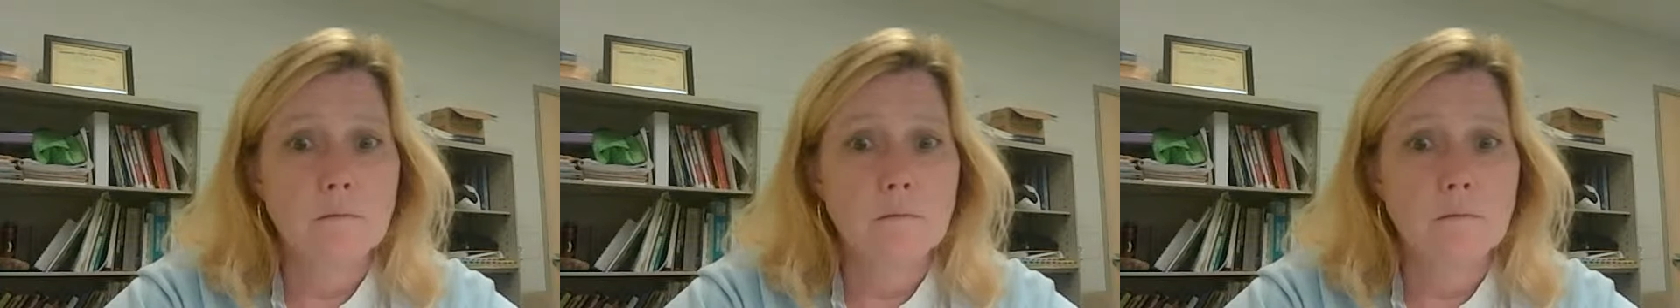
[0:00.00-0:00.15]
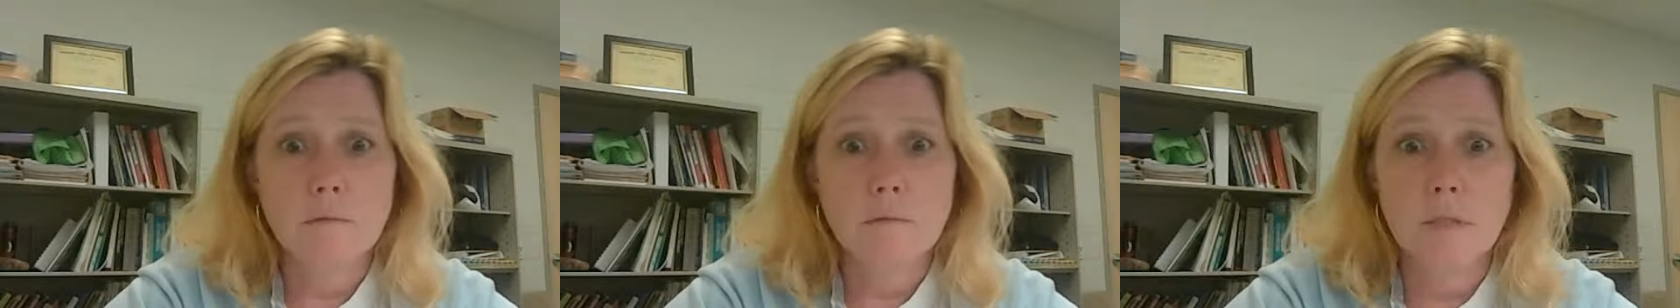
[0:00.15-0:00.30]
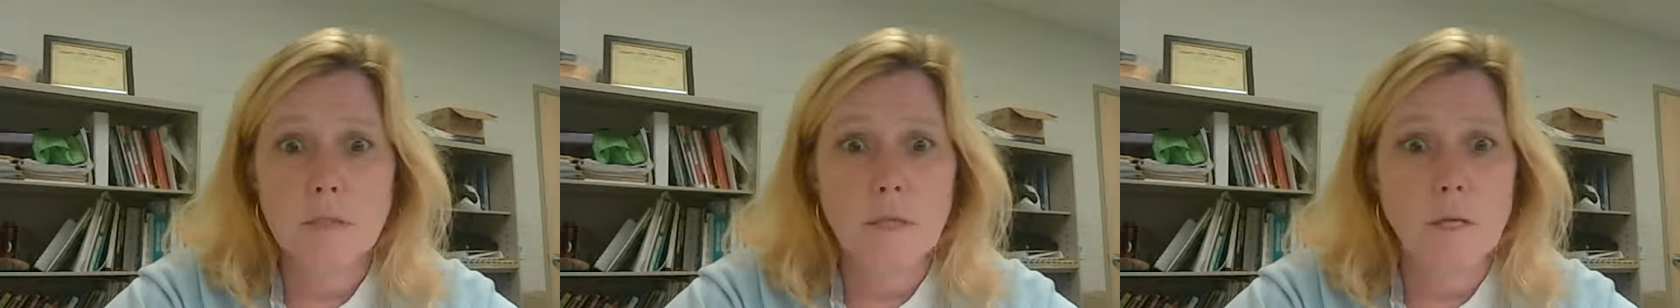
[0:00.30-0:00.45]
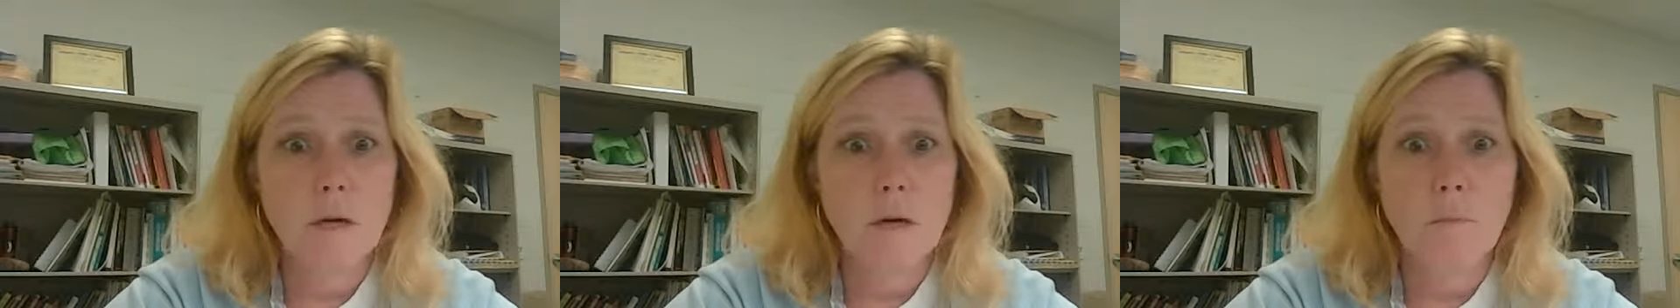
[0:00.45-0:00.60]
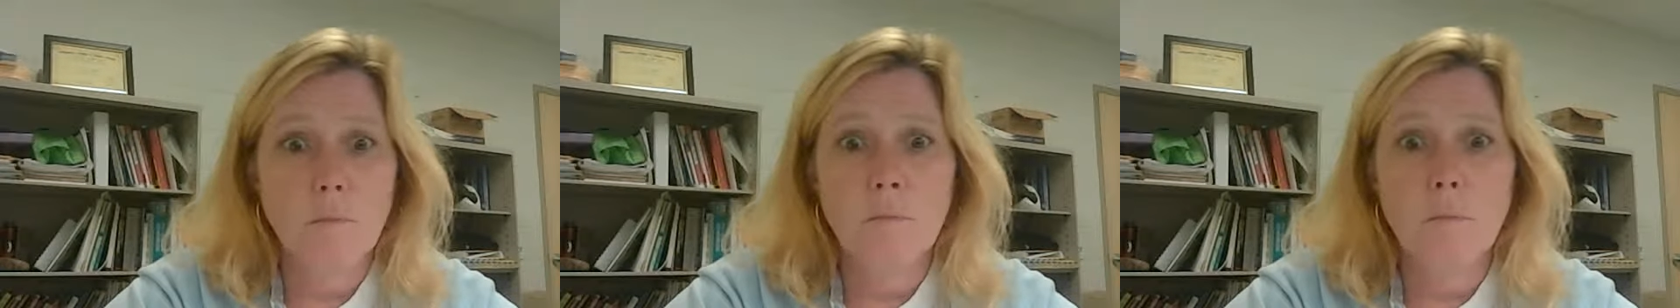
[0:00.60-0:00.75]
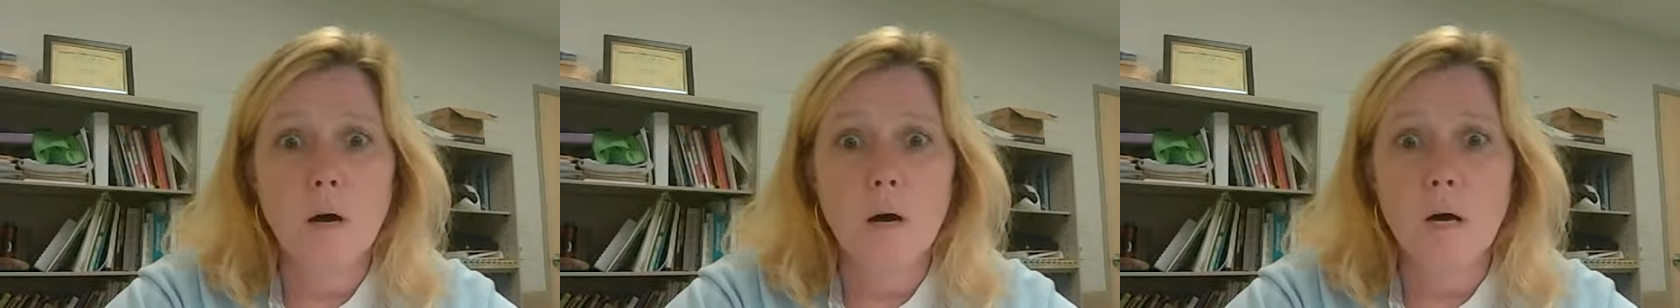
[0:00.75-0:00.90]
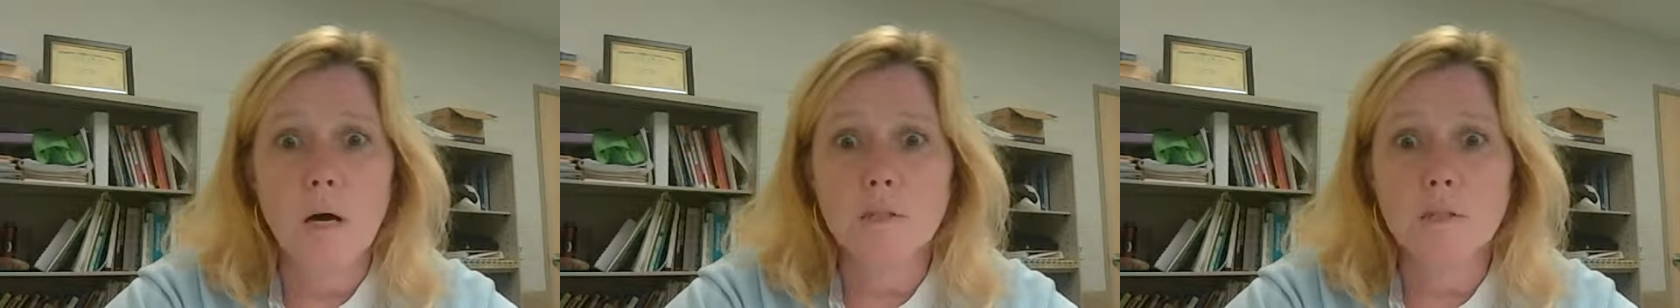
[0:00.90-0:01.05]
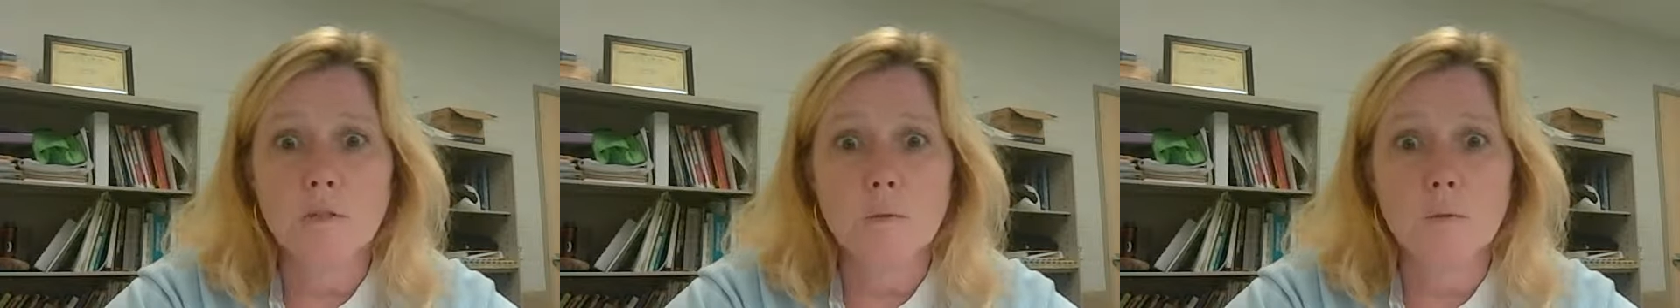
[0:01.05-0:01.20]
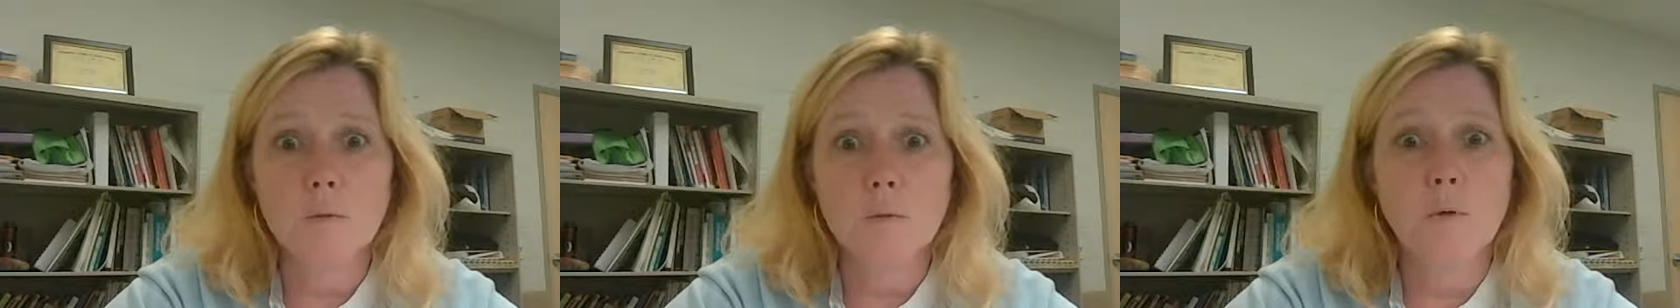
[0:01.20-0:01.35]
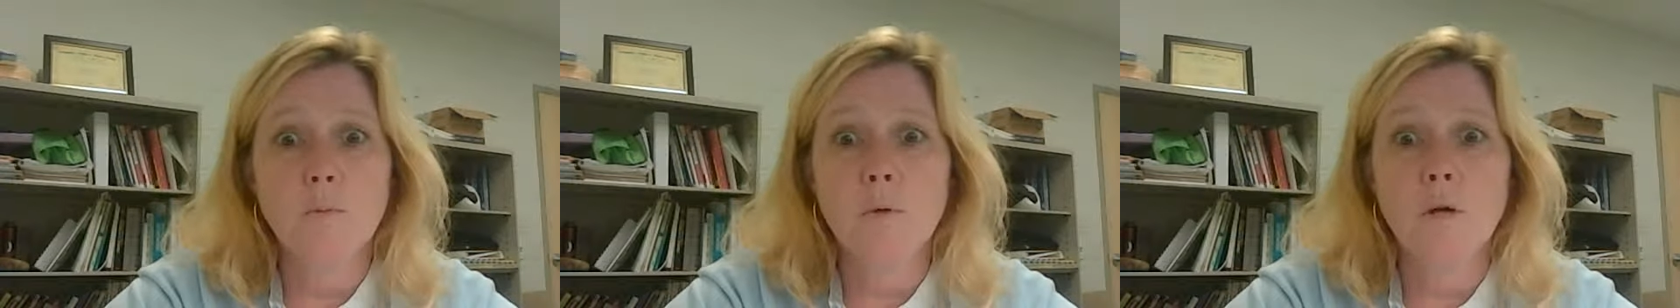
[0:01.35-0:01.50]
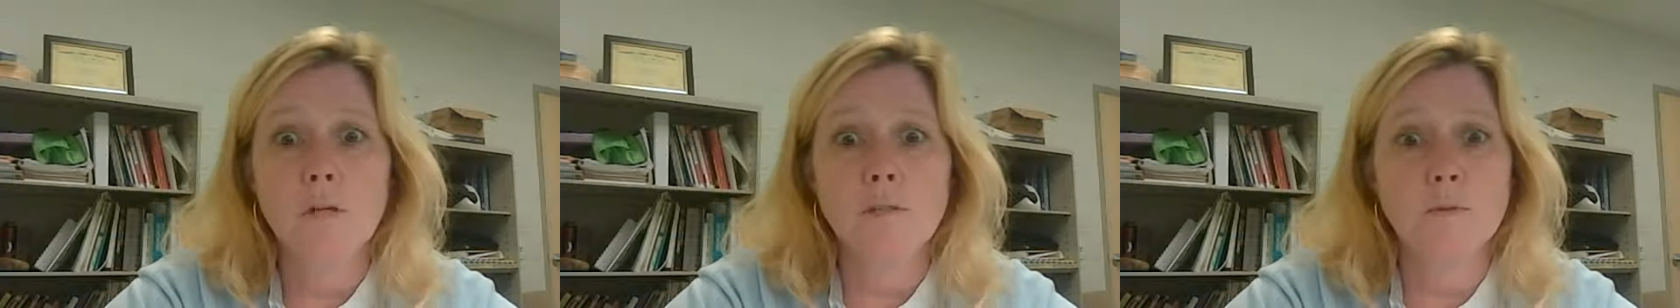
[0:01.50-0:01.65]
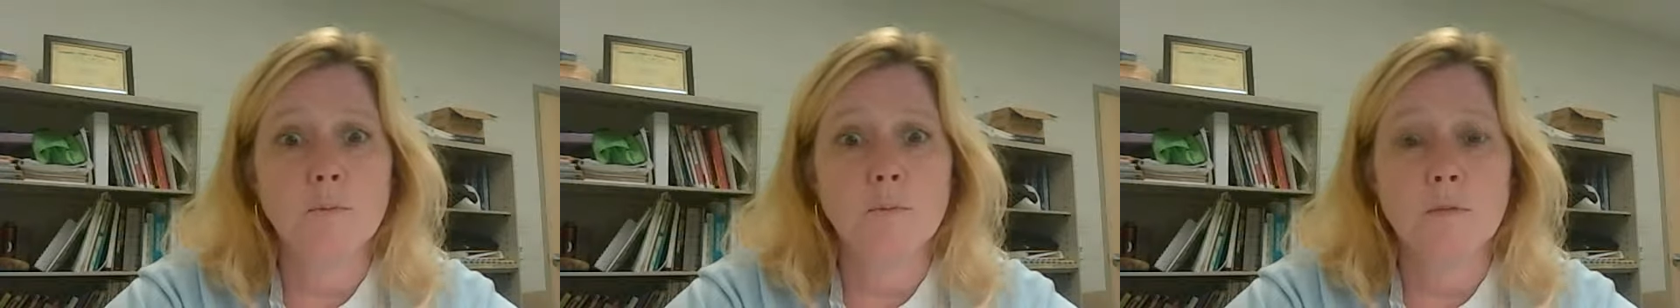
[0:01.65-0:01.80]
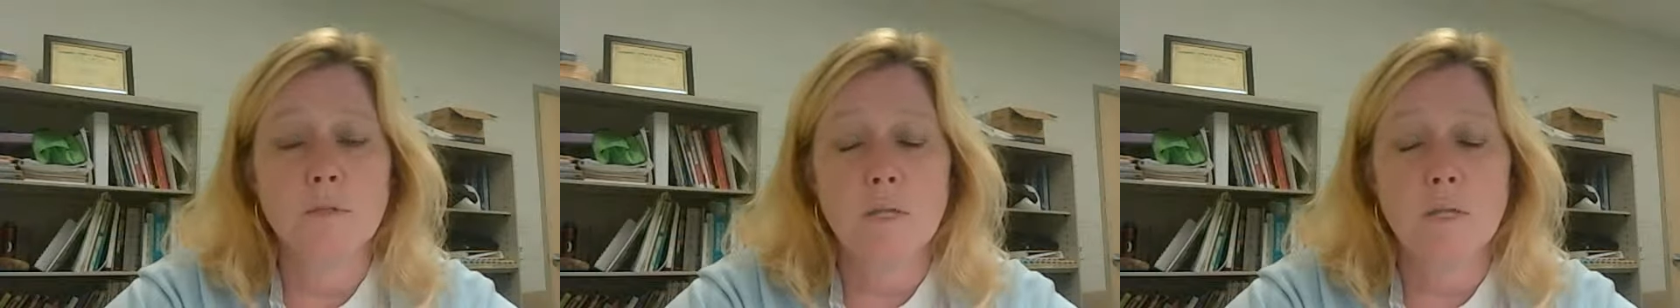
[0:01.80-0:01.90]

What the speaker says: multiple